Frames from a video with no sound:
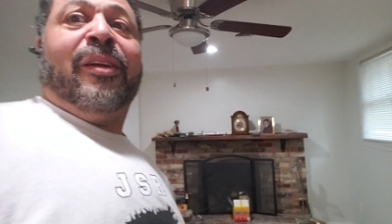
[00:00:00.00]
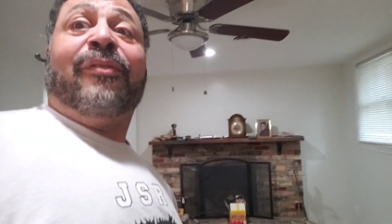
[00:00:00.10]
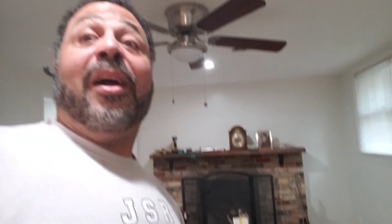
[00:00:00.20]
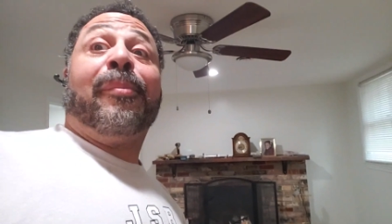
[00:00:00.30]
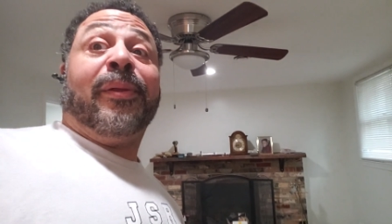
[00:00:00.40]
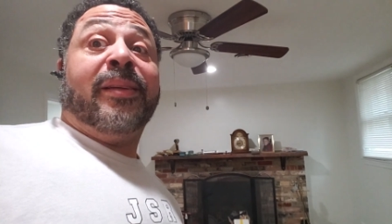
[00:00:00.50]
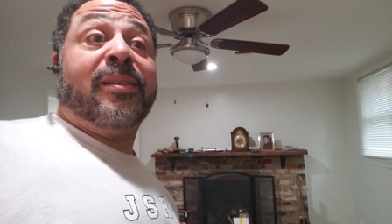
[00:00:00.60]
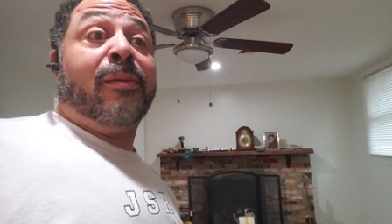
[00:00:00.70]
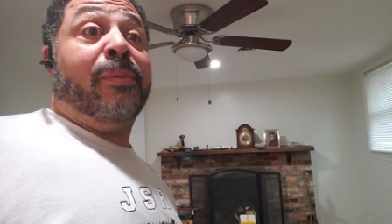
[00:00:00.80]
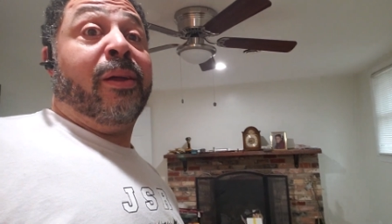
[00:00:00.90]
fireplace
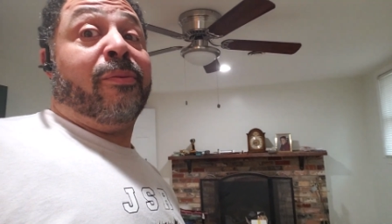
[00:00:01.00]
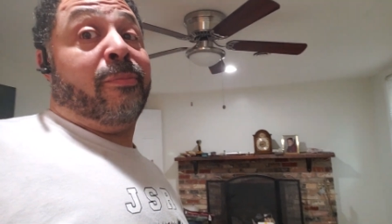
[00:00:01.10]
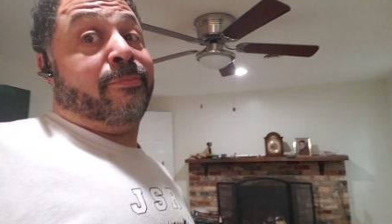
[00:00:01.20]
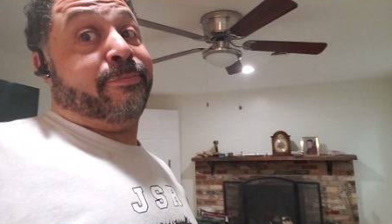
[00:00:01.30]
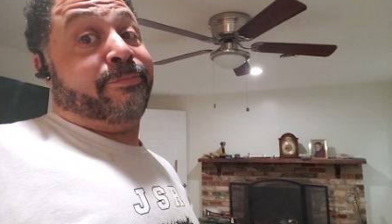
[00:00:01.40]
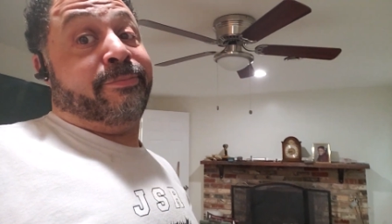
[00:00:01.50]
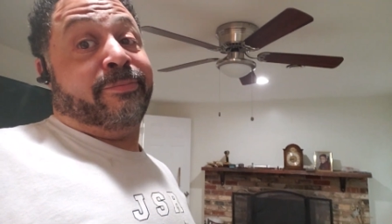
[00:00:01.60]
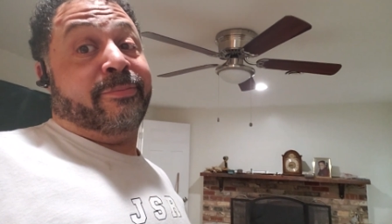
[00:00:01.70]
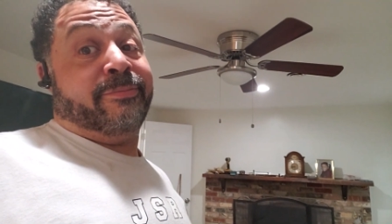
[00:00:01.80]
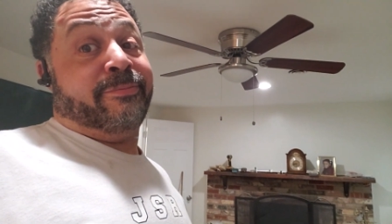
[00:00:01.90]
in the bedroom.
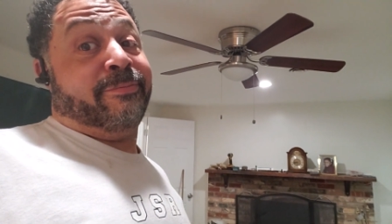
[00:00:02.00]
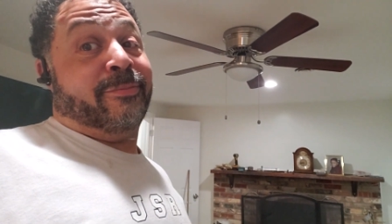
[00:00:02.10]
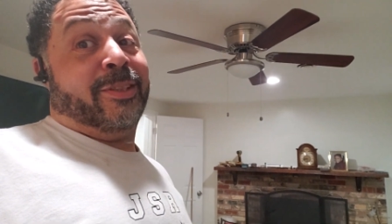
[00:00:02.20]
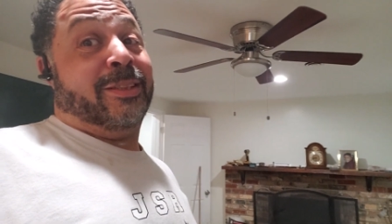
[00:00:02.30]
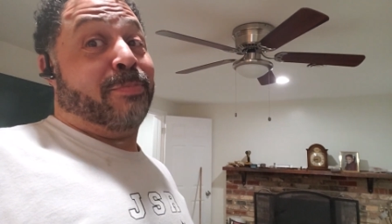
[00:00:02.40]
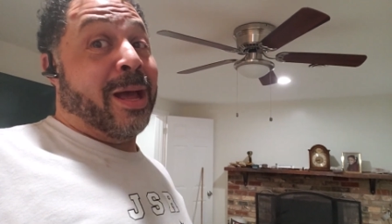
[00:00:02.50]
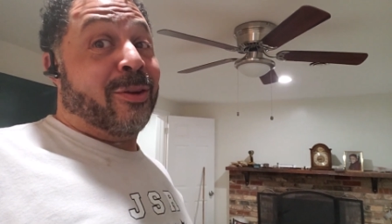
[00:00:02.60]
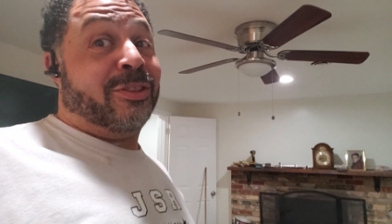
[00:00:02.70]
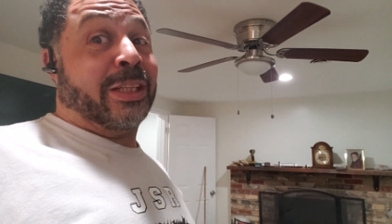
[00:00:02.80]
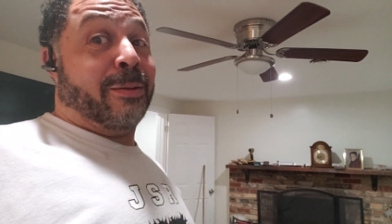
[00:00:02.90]

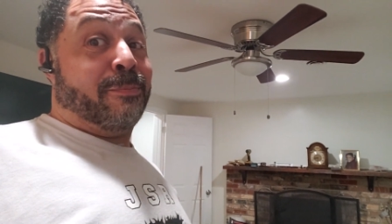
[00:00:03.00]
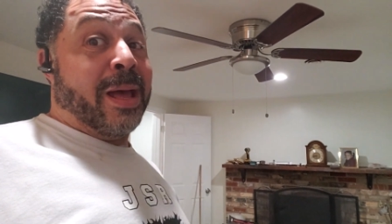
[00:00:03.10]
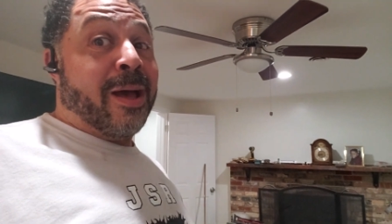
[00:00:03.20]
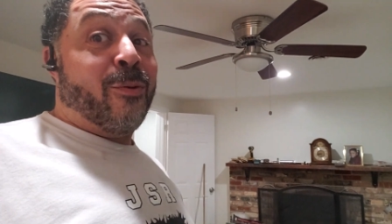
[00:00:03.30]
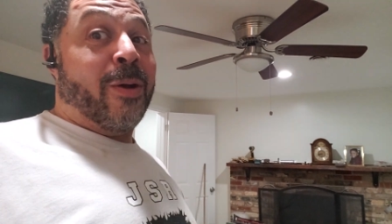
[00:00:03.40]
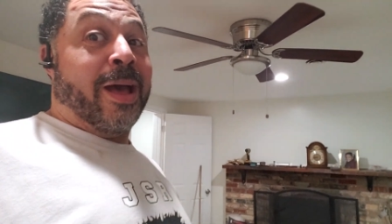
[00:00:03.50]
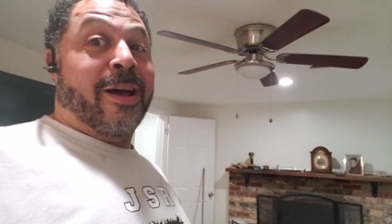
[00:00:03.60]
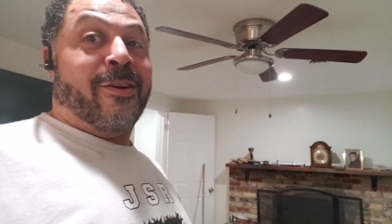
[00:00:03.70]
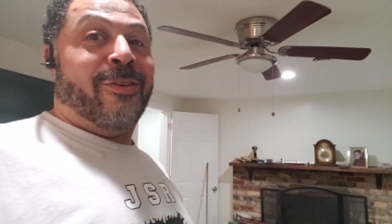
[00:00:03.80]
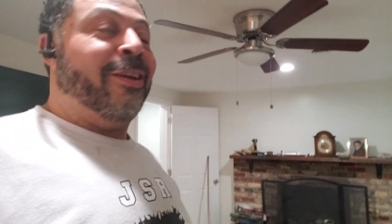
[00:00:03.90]
Bow, chicka, bow,
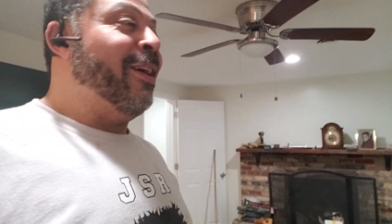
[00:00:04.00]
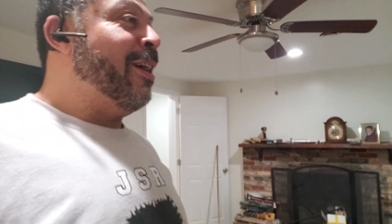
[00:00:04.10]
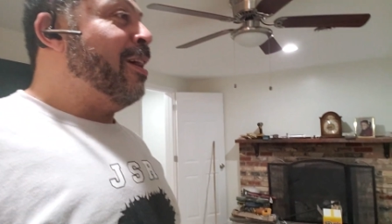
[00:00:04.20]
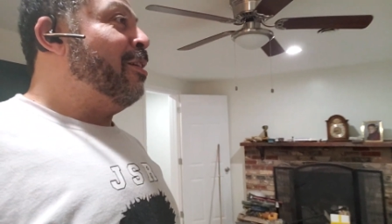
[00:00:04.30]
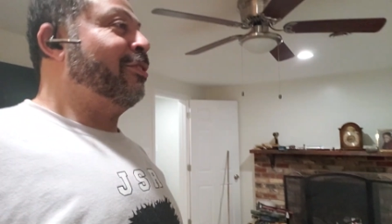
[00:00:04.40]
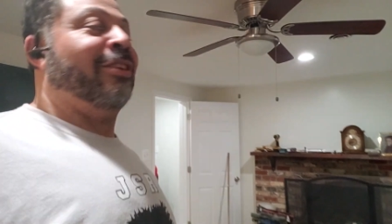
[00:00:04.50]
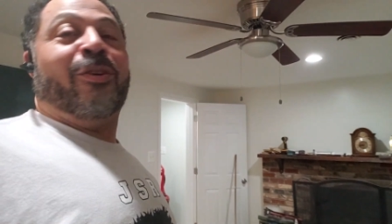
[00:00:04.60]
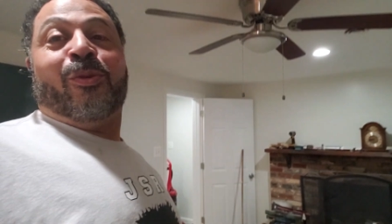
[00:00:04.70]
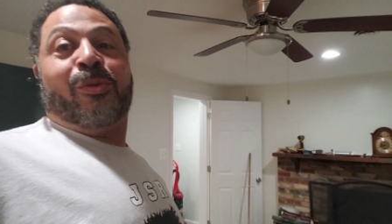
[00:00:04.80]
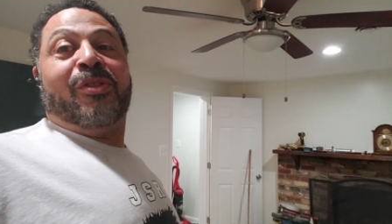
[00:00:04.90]
wow.
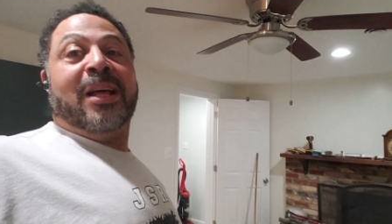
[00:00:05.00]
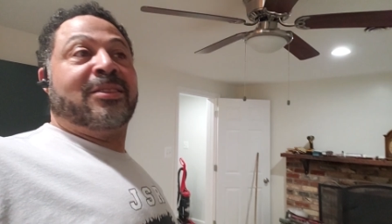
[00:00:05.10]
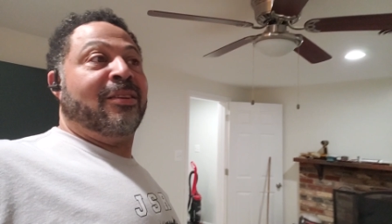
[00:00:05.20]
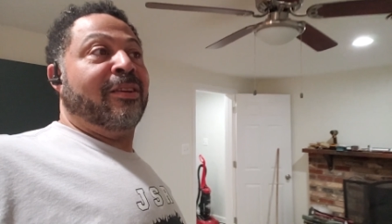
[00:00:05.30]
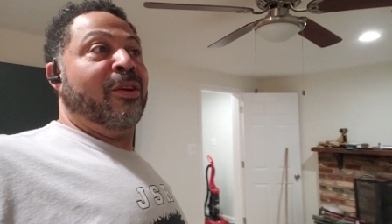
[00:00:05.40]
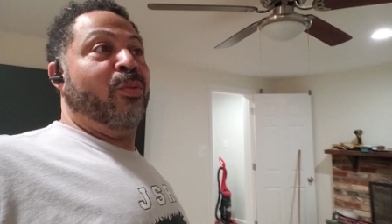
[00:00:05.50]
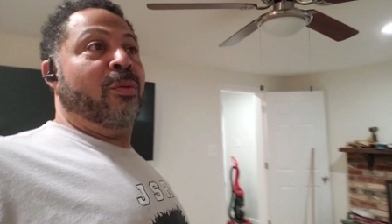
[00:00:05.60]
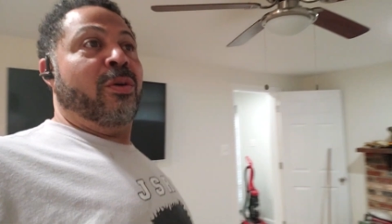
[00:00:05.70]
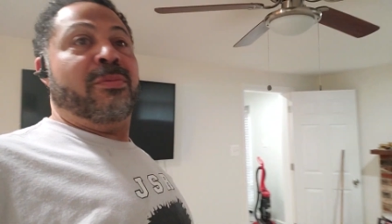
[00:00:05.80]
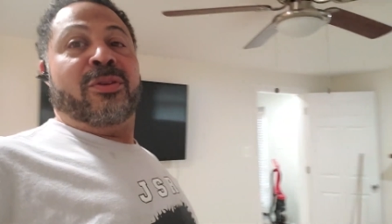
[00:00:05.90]
So that's a look at
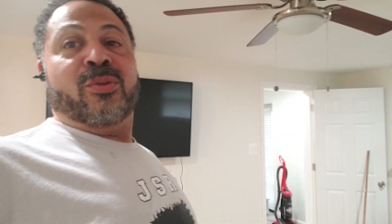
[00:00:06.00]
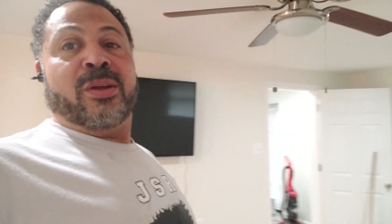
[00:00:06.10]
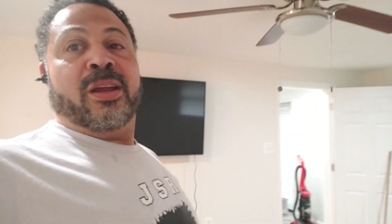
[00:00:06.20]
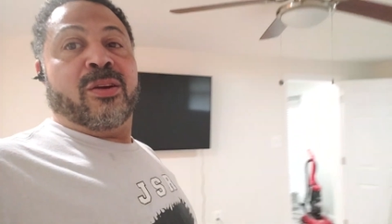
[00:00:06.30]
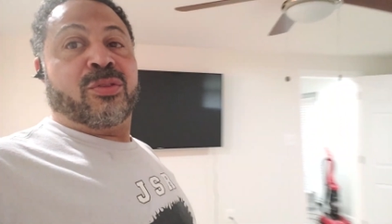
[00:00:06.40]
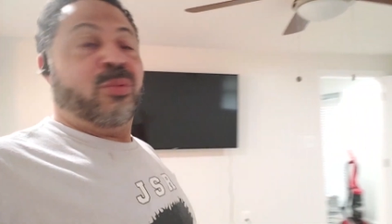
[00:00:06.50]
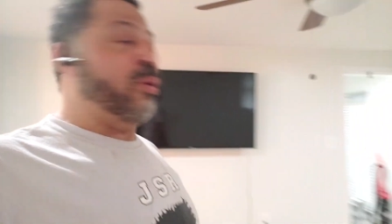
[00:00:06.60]
what we've been doing here at the